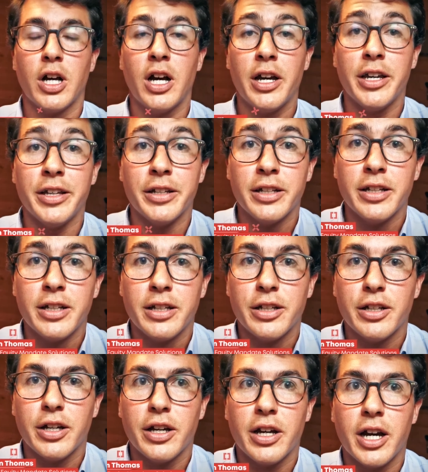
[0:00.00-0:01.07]
Hi,
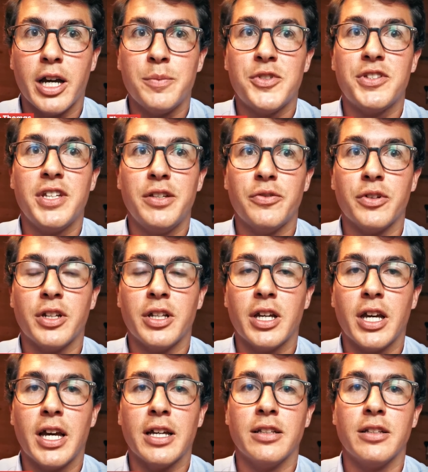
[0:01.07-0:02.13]
I'm Stephen
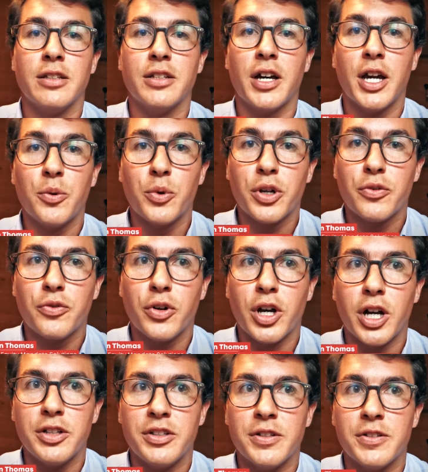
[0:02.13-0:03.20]
and I work for
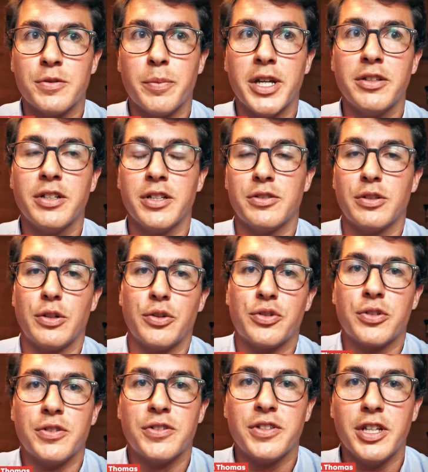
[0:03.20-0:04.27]
Ardian's Mandate
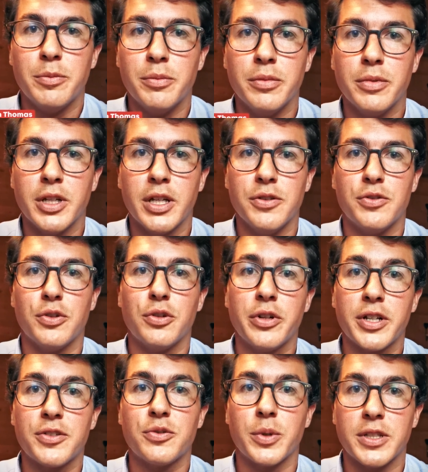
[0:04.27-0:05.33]
Solutions team in
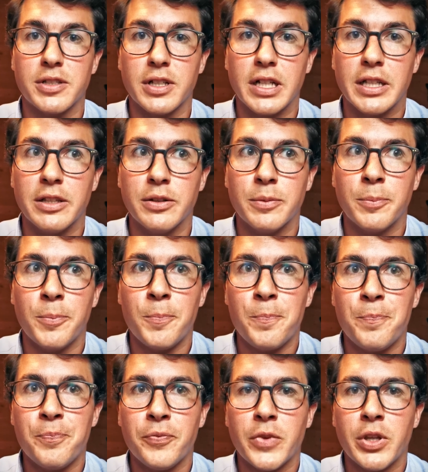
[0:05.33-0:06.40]
Zurich, Switzerland.
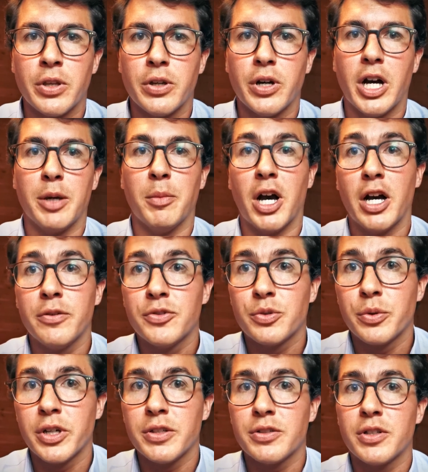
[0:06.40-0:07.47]
I'm half
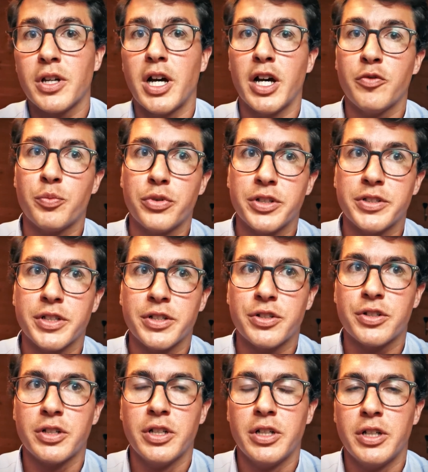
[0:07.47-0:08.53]
Swiss, half
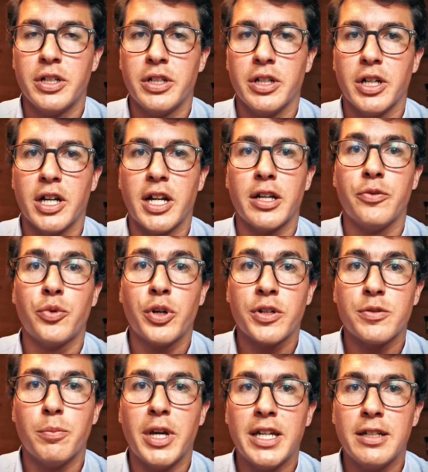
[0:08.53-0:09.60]
British, and I have
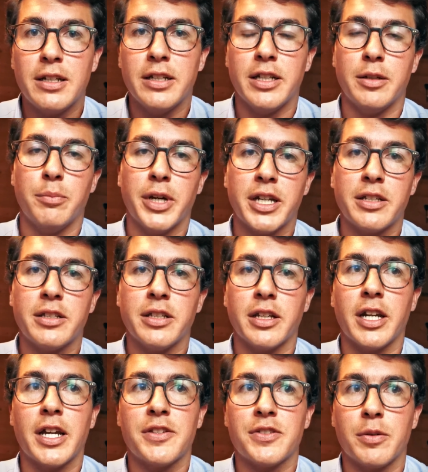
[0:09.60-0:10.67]
worked mainly in banking
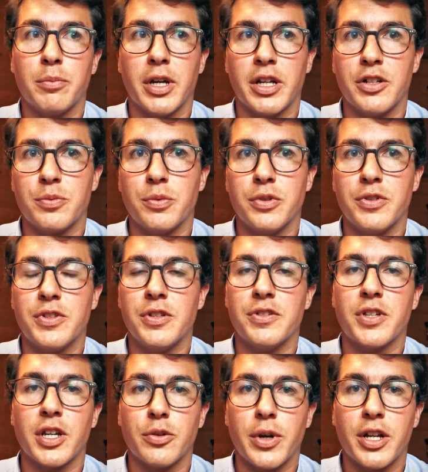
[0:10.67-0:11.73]
and asset management since
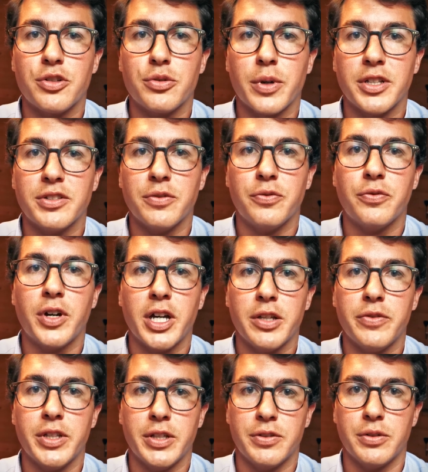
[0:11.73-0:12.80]
I graduated 5
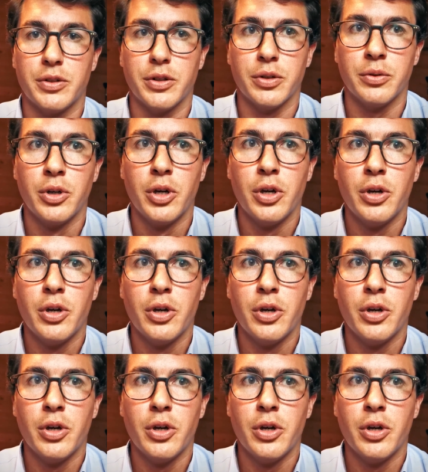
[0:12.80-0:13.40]
years ago,